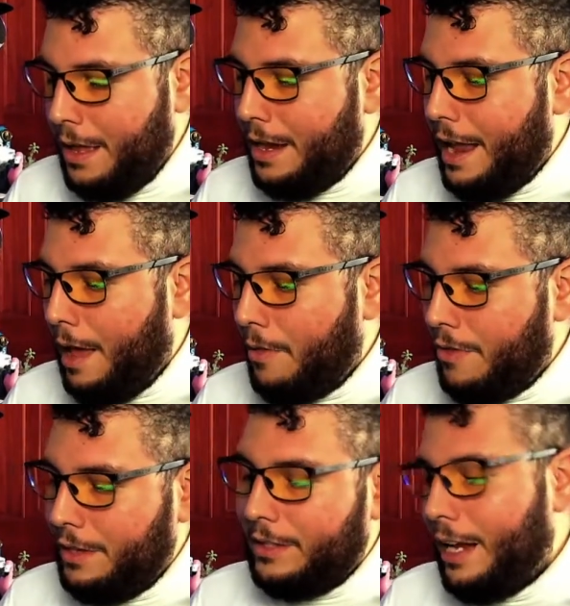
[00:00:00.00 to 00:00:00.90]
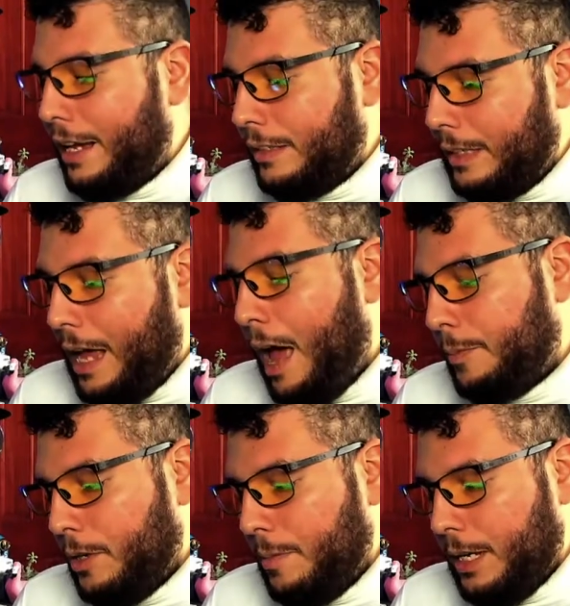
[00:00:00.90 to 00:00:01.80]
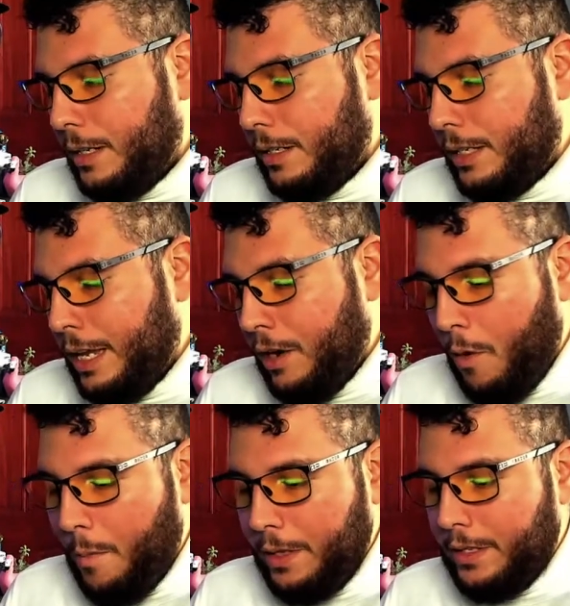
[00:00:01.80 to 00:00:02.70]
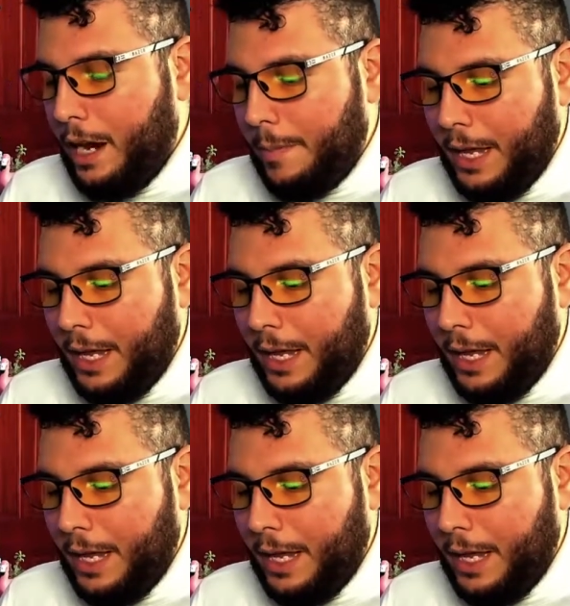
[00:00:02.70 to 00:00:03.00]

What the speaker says: Now, this is an excellent option because it opens it up.